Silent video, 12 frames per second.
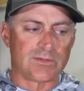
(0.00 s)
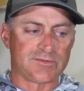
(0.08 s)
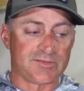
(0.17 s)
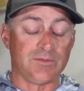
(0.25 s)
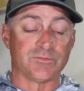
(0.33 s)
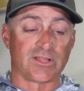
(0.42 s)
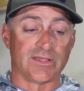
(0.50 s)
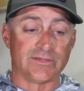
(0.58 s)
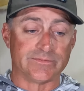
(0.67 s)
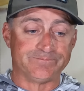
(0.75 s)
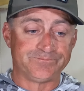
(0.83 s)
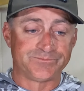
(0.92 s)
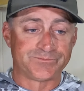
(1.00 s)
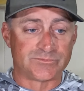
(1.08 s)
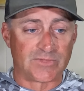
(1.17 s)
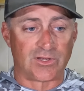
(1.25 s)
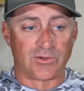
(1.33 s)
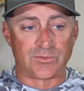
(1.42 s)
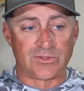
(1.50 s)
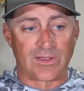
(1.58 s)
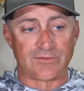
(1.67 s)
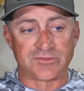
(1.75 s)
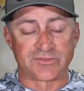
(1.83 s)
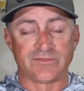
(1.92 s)
Seems like. You
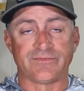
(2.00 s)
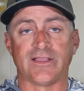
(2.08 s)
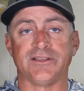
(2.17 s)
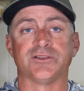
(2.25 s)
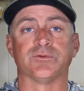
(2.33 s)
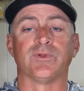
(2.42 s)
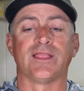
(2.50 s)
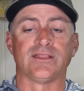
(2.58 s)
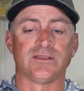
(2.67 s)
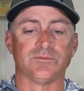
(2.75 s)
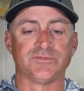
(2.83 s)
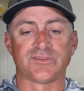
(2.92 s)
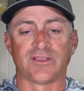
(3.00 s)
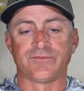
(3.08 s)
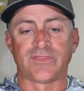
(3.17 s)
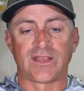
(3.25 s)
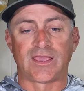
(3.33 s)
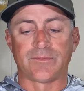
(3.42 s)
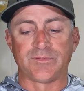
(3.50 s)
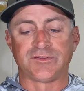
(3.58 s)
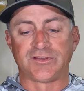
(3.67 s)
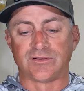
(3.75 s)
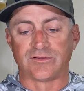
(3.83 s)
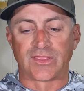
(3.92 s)
obviously find your random stuff that
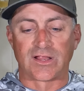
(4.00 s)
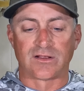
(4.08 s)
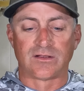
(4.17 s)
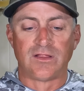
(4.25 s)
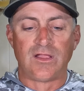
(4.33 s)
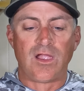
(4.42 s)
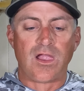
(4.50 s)
happens here or there.